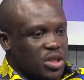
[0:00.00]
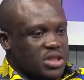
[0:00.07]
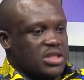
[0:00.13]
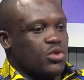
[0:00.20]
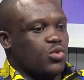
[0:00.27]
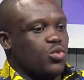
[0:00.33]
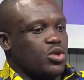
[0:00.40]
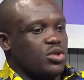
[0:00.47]

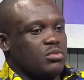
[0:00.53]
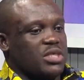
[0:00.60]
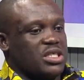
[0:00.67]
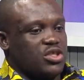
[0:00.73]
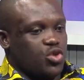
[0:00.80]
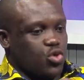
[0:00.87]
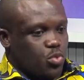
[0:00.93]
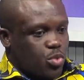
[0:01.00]
political will
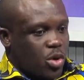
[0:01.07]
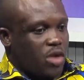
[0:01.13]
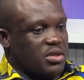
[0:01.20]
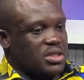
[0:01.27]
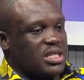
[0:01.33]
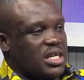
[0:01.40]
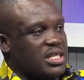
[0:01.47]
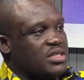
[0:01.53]
means you
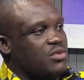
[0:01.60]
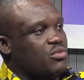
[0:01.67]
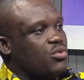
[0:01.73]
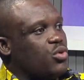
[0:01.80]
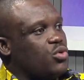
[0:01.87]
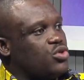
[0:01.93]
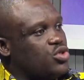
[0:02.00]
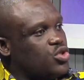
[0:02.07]
prioritize the
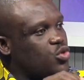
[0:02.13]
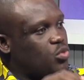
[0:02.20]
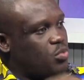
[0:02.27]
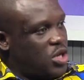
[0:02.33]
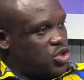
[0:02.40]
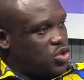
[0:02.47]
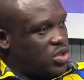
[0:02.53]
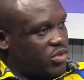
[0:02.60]
road. You
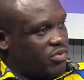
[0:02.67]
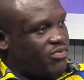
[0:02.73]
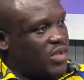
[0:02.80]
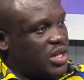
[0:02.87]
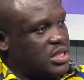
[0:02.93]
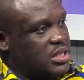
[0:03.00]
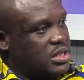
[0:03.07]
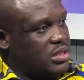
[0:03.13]
make sure the
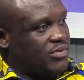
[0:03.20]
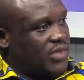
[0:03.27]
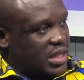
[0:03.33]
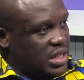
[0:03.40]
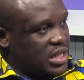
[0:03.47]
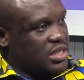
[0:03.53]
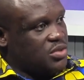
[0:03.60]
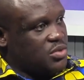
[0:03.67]
fund,
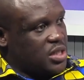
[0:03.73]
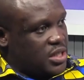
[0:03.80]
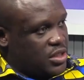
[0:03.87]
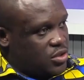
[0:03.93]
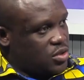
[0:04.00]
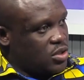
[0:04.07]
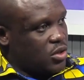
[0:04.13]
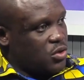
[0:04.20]
funding is
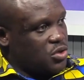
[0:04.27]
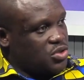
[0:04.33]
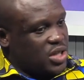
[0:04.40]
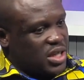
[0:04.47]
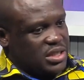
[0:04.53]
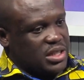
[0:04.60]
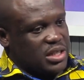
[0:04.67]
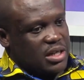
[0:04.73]
released to the
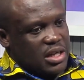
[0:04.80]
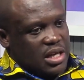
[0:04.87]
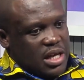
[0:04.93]
contractor.